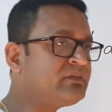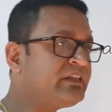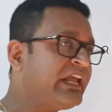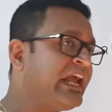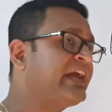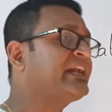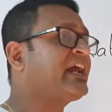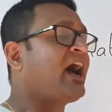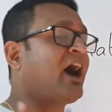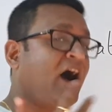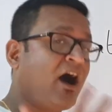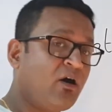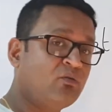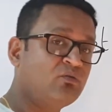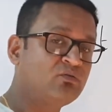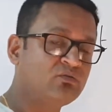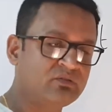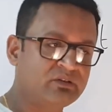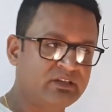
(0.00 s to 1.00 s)
and
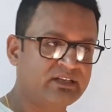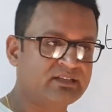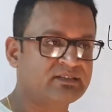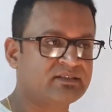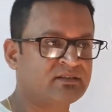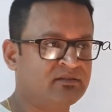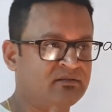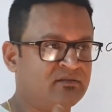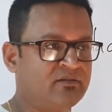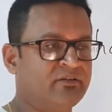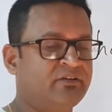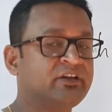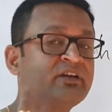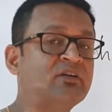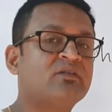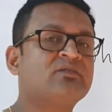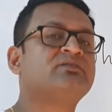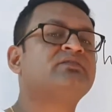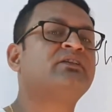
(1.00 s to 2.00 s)
how this
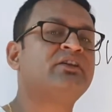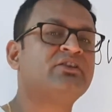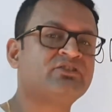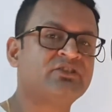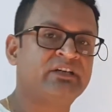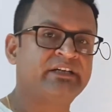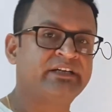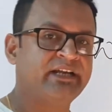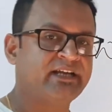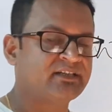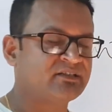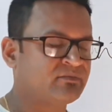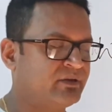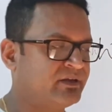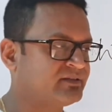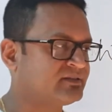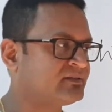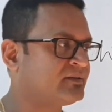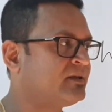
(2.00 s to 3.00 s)
reconciliation takes
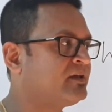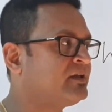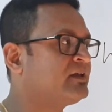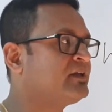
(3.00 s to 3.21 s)
place.